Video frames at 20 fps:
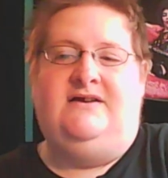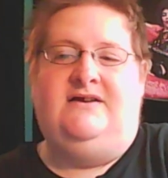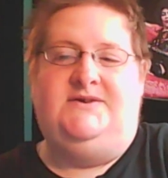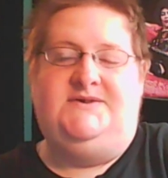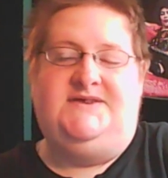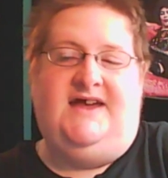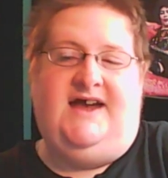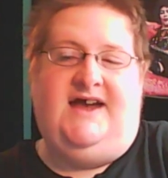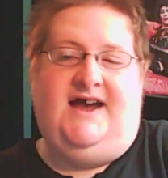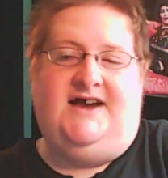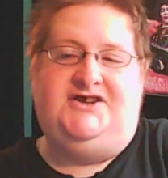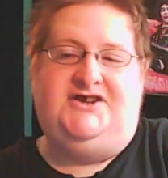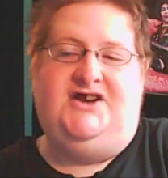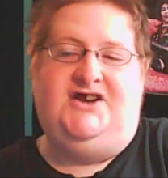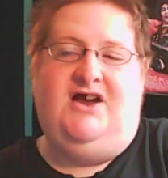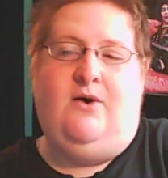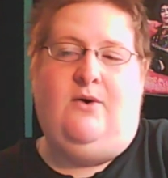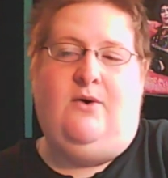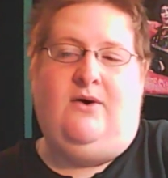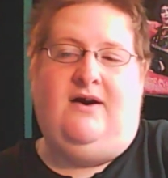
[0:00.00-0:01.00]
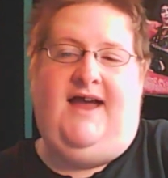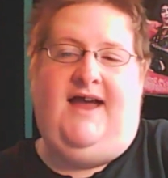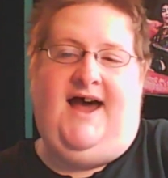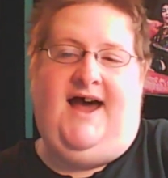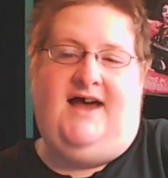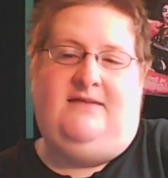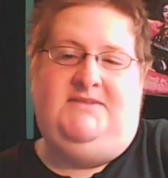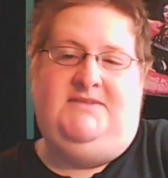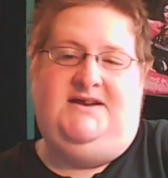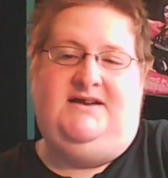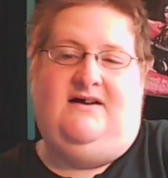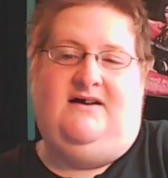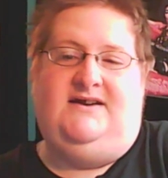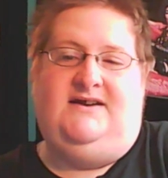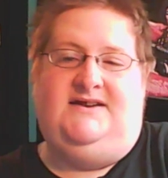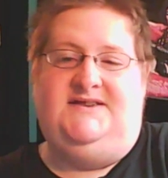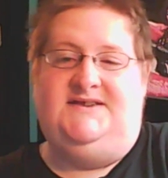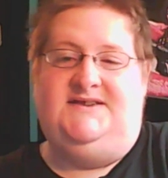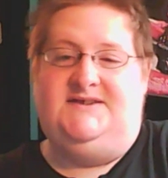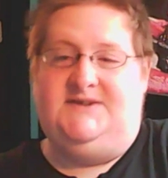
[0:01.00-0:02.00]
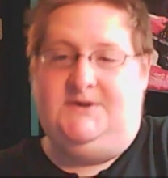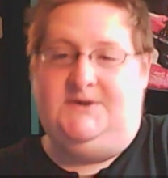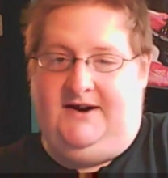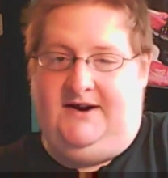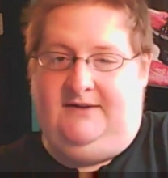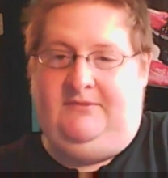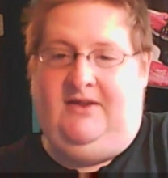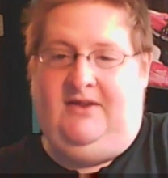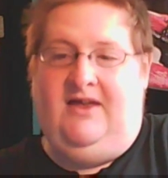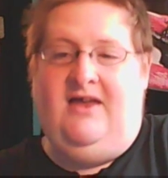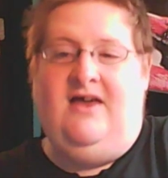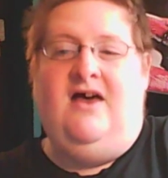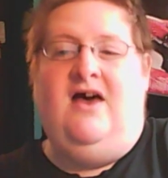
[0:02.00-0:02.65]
use the hashtag or @ me on Instagram.